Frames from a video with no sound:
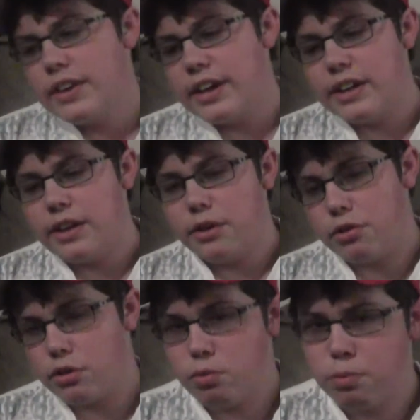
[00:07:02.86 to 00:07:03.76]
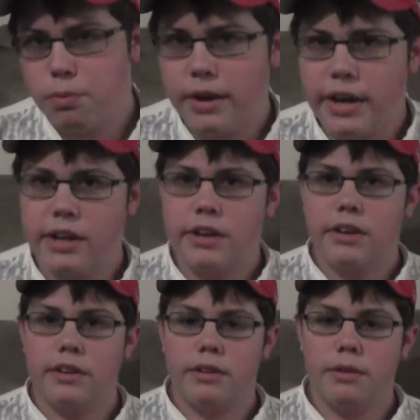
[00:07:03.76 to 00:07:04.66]
and there's this,
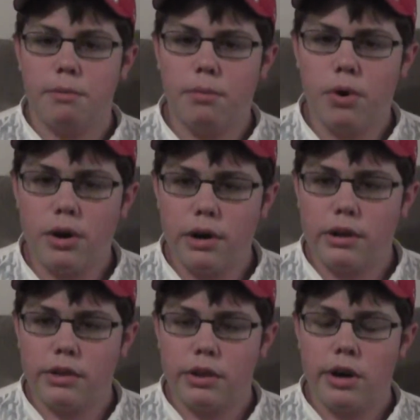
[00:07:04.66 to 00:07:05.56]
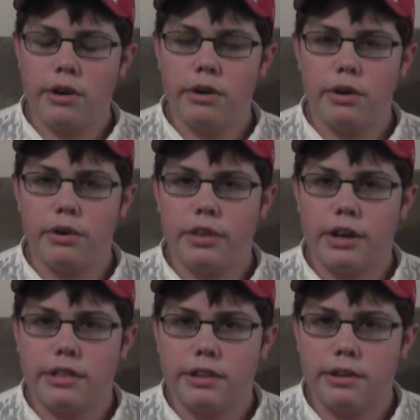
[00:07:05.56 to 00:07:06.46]
and the longer
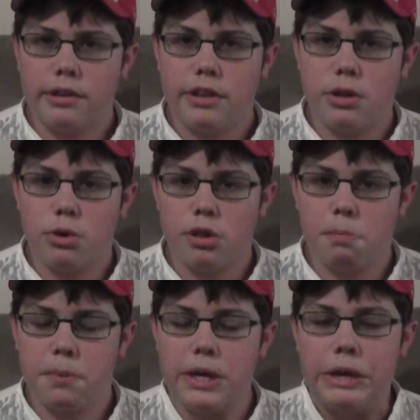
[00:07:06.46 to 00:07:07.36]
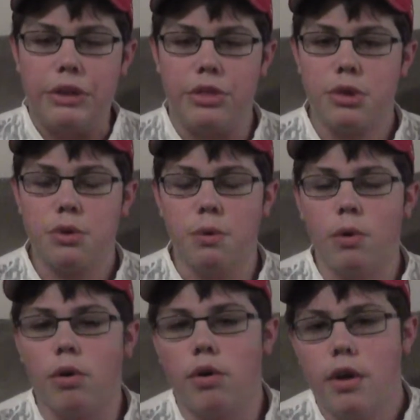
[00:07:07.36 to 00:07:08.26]
that the teacher has been to the
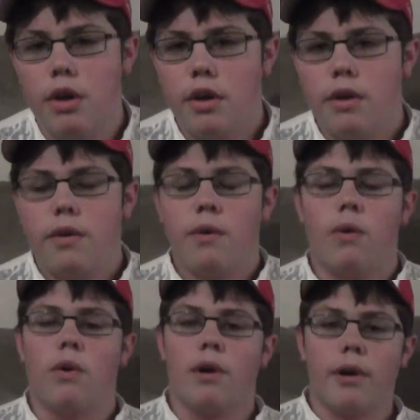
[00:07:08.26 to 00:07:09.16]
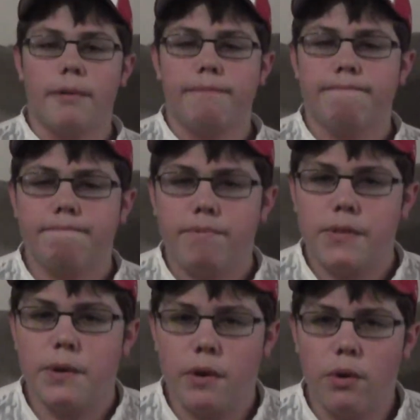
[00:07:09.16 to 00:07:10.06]
school, or
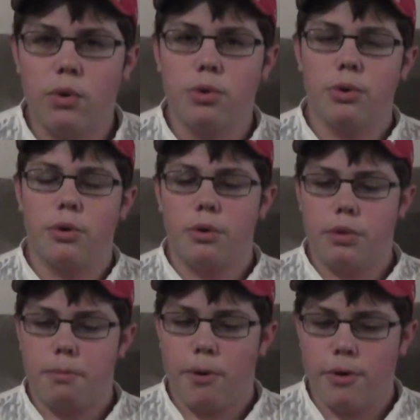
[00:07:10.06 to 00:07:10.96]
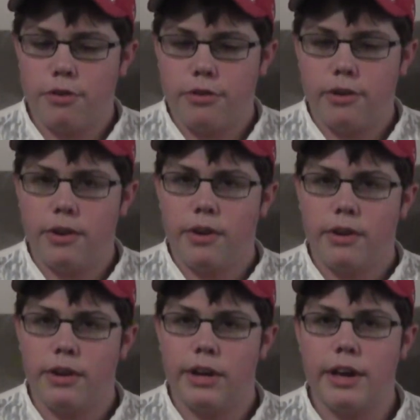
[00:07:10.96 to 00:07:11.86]
the older the person
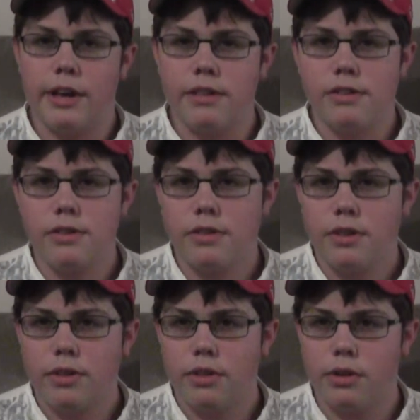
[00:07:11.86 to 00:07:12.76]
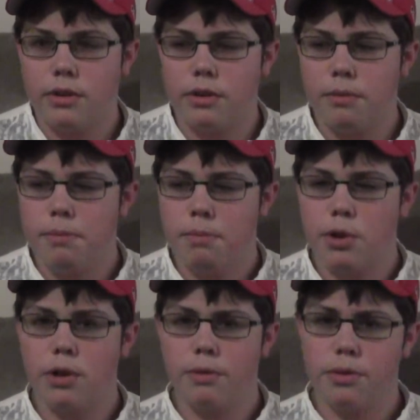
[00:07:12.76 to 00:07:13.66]
is, the
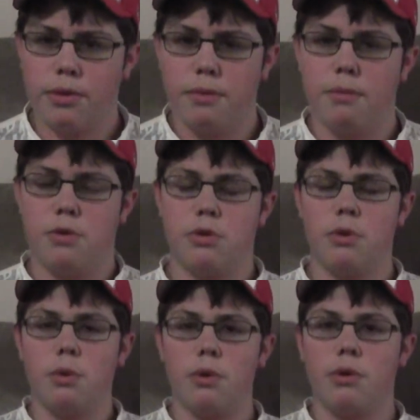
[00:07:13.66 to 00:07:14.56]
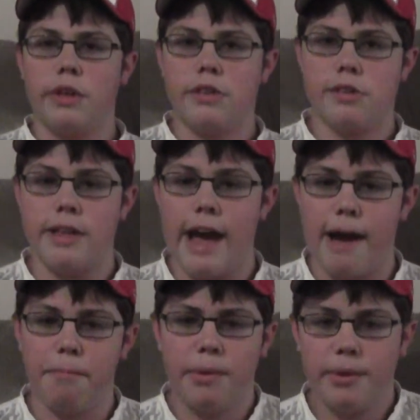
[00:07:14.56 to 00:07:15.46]
sooner they snap.